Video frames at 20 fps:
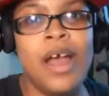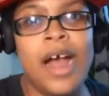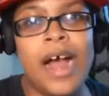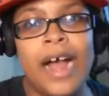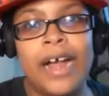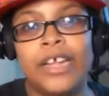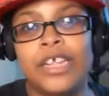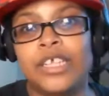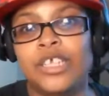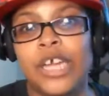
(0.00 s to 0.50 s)

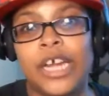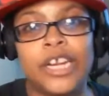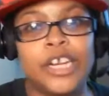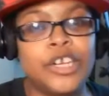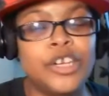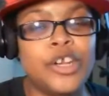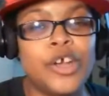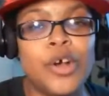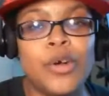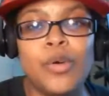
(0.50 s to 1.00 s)
I
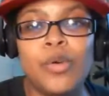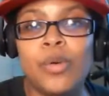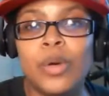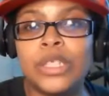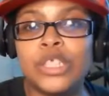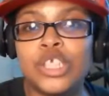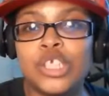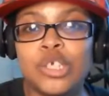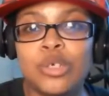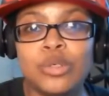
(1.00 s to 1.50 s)
didn't know who
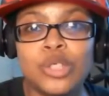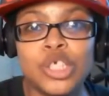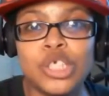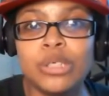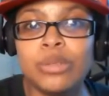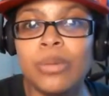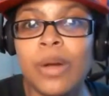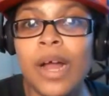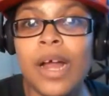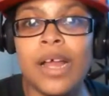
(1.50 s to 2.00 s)
she
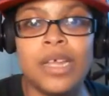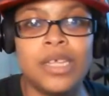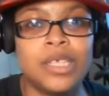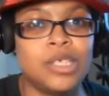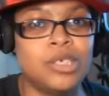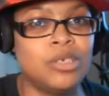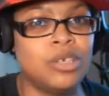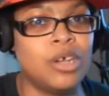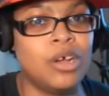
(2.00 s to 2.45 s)
was.